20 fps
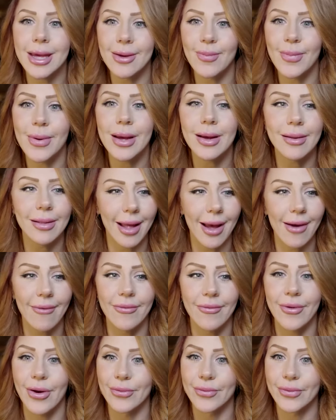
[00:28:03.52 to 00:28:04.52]
keeping
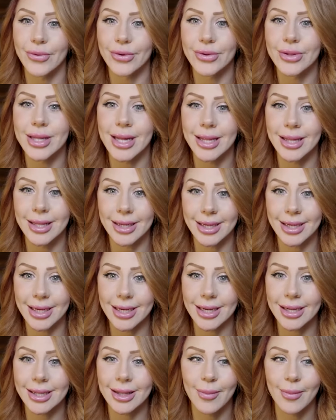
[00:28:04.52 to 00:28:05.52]
leftovers and then
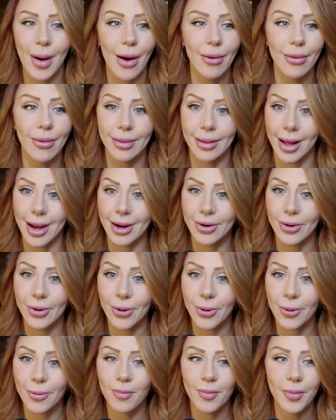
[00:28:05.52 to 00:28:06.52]
getting them out
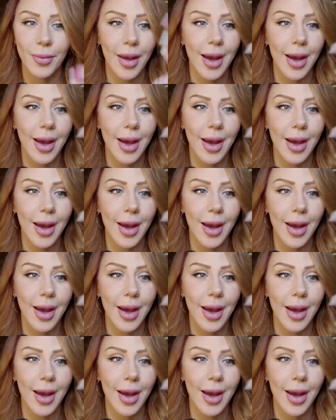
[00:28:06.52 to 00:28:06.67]
later.